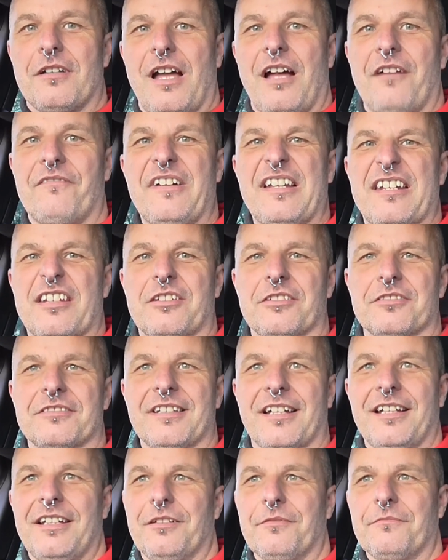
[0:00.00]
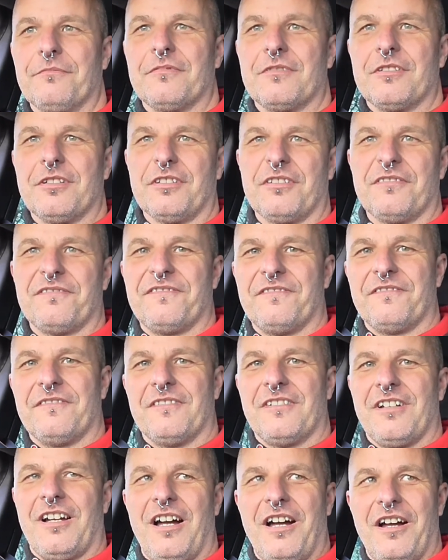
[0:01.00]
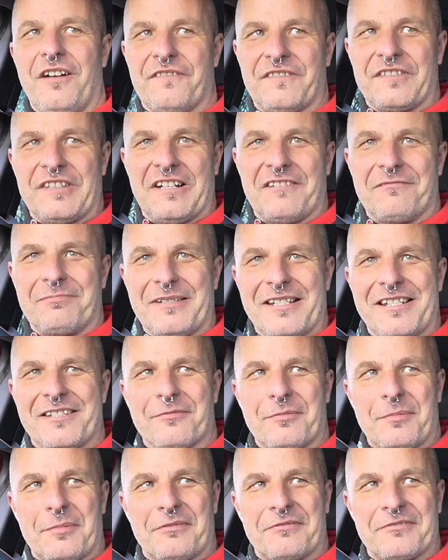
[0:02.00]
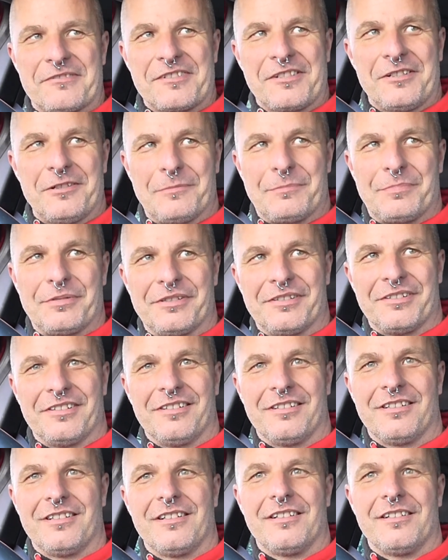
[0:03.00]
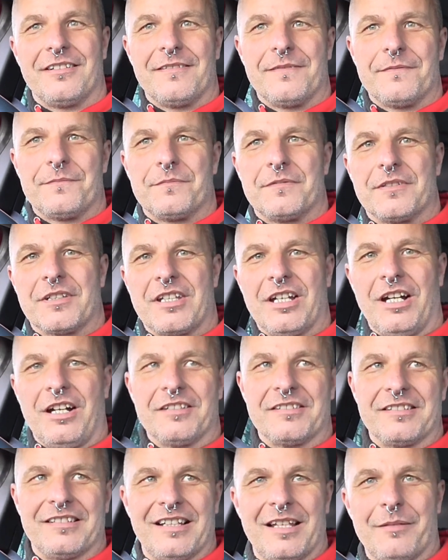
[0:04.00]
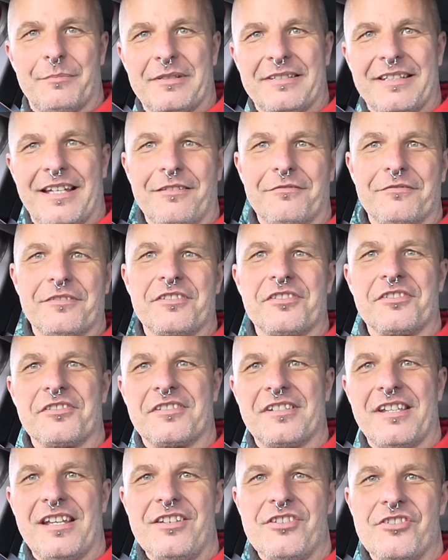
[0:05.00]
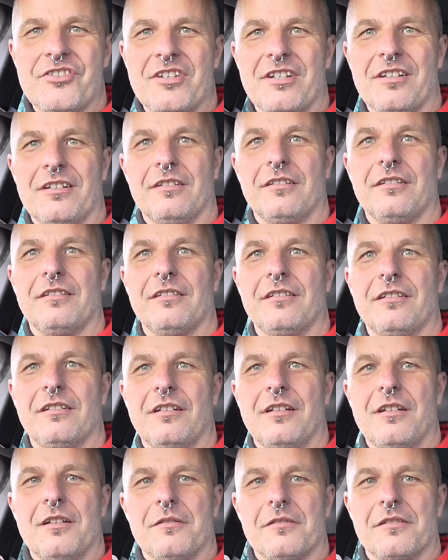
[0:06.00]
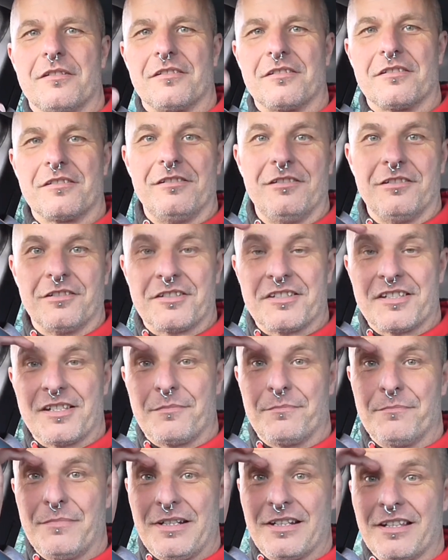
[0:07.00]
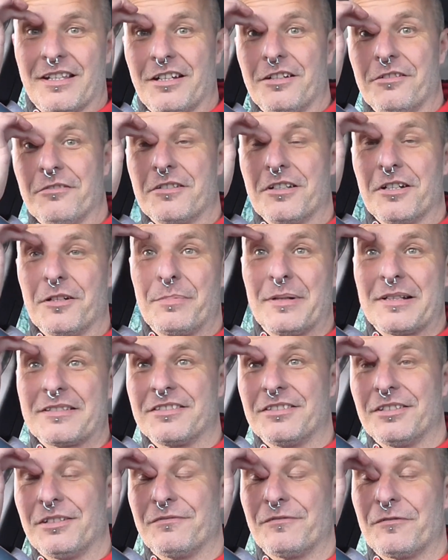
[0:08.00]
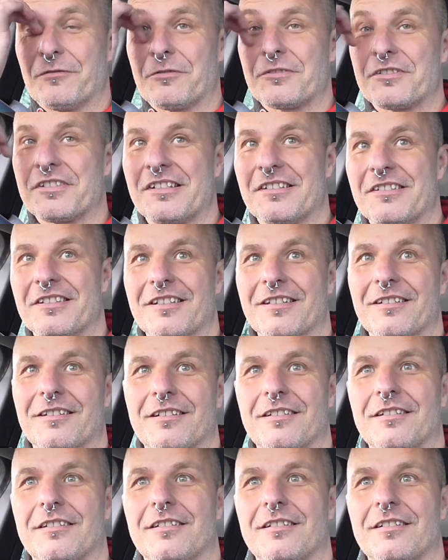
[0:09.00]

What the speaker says: I've had a good day. I'm kind of half and half pleased with my result, but the car didn't let me down. It's just the engine. Like I said a minute ago, go back to Novarossi, I think.